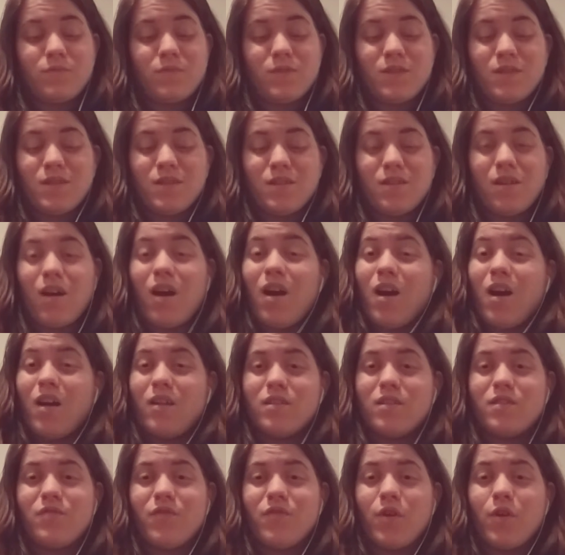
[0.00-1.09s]
It's not.
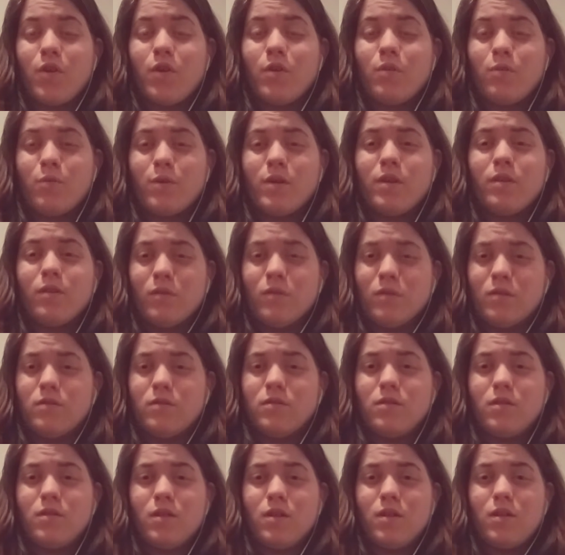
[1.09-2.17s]
It's very real.
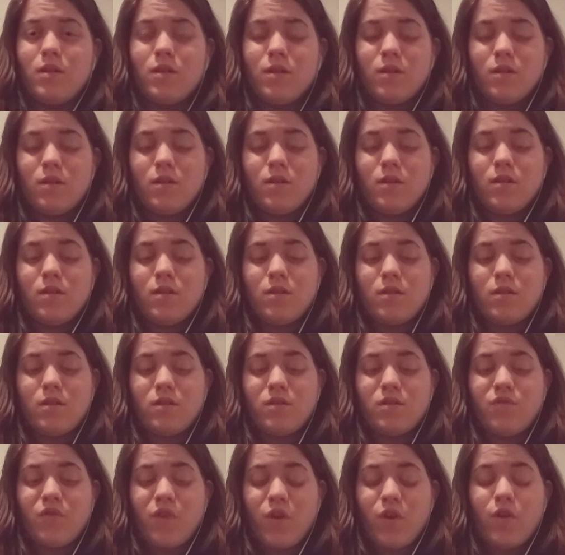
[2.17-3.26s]

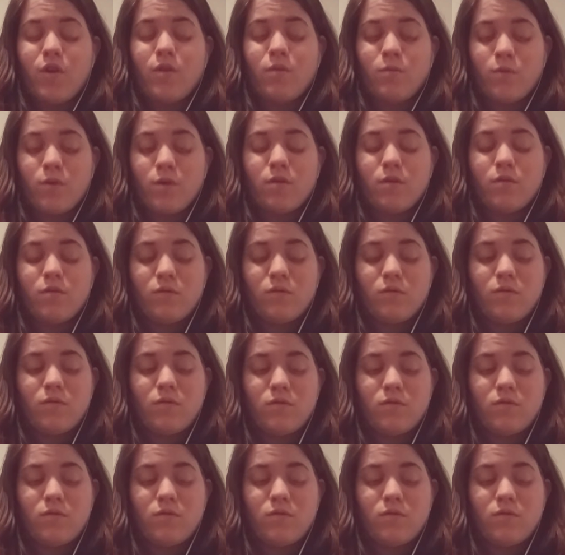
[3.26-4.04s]
It's very real.